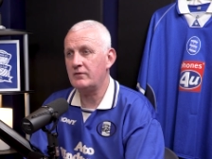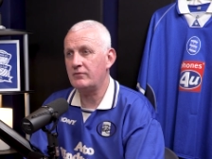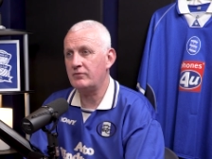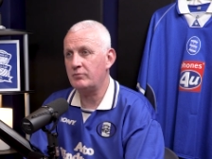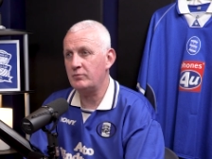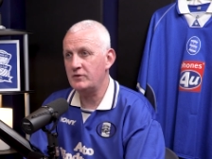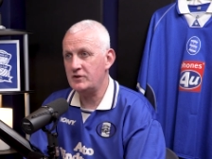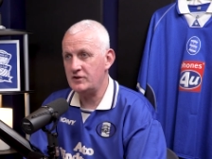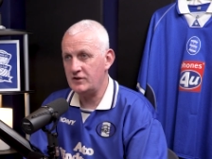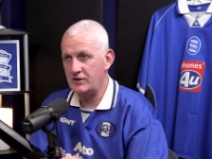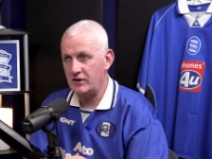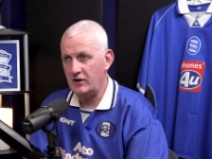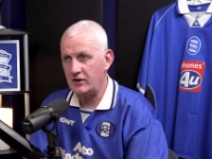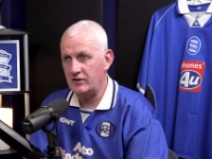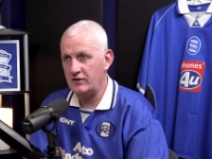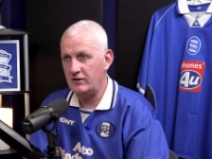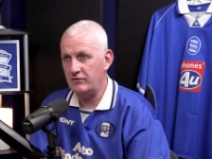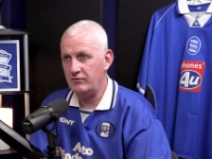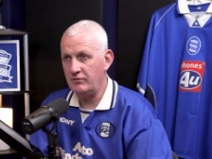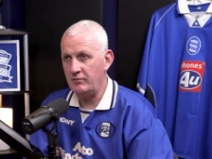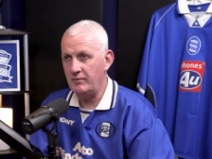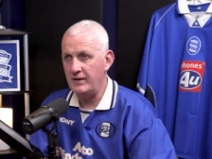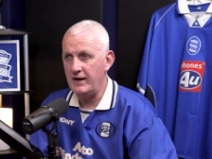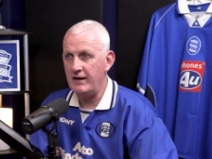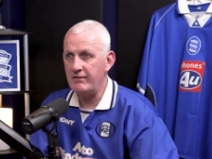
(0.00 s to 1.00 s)
which started
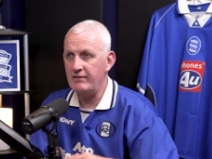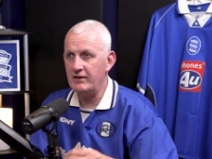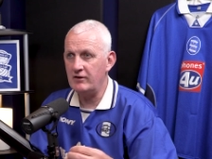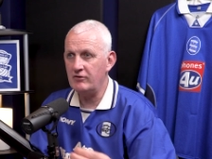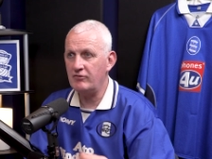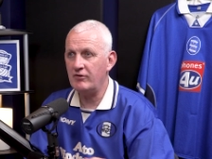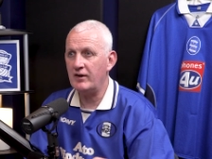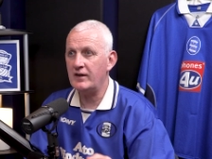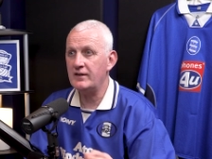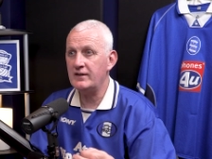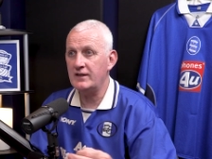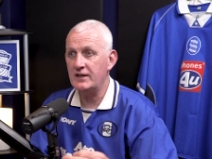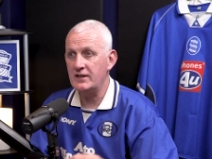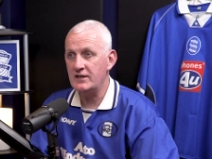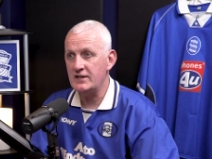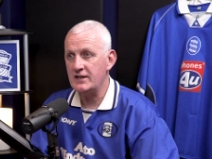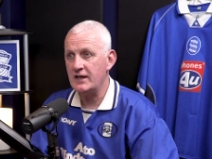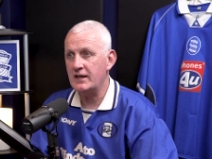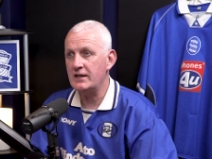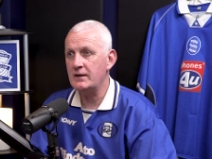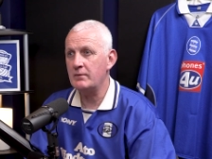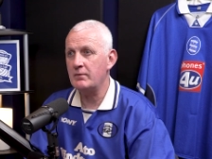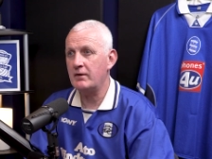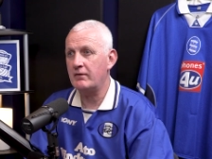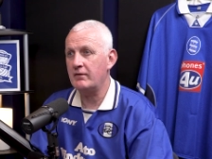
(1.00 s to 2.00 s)
from their interest in
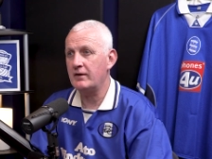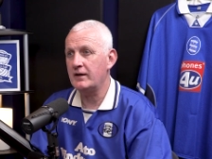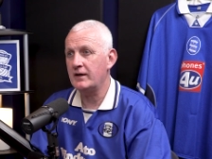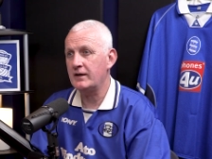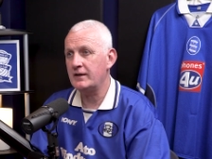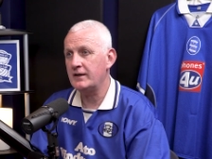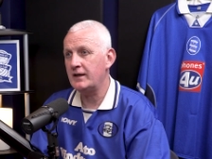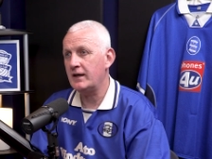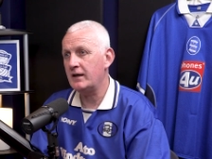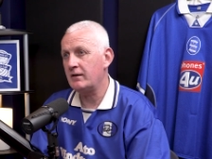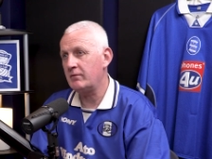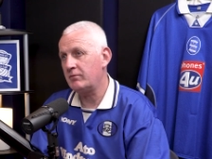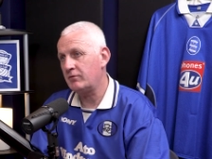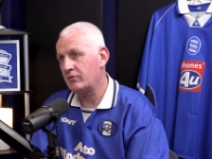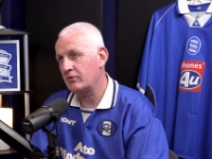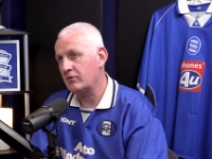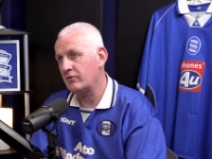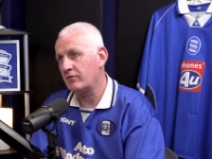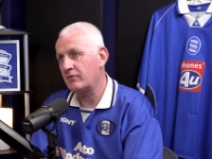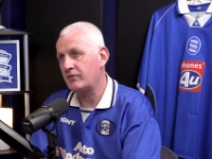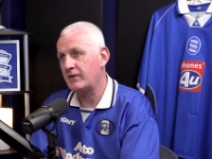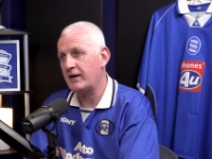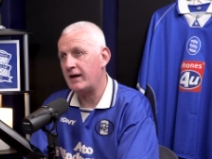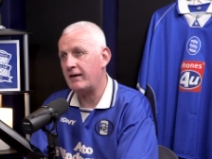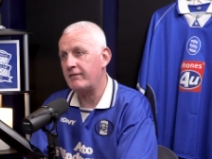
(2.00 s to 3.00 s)
January and has now sort
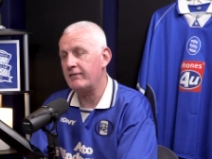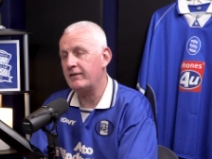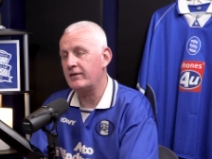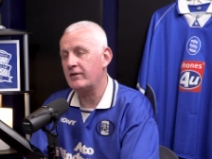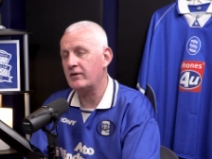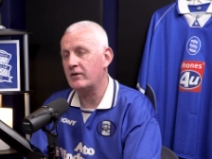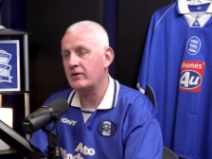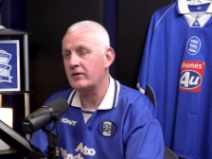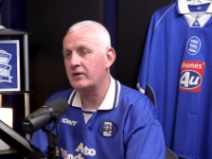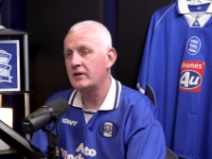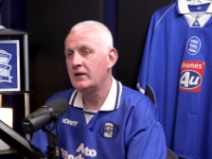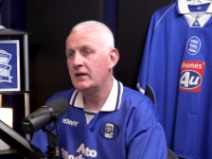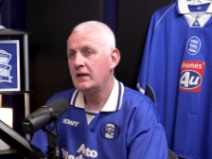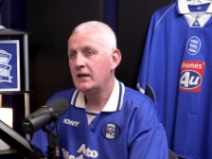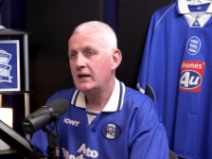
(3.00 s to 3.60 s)
of carried on.